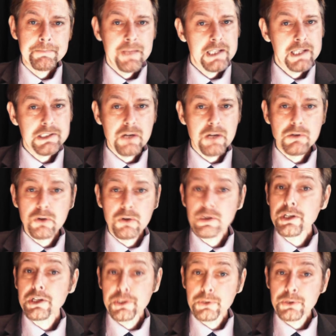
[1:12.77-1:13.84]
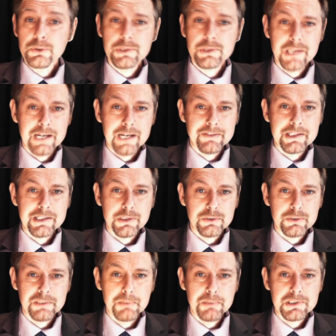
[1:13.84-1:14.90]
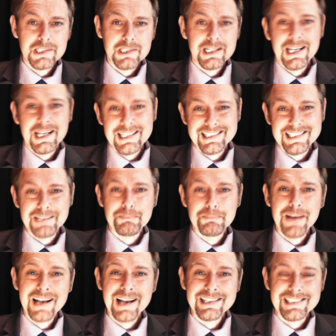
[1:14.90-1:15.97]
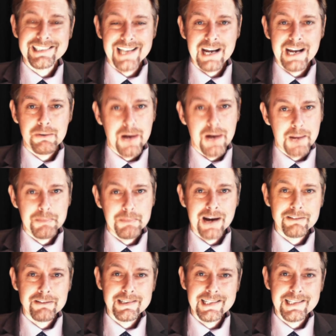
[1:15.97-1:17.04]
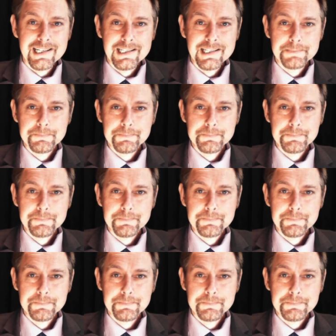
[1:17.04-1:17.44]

it's no longer your savings on deposit, it's the banks now, apparently.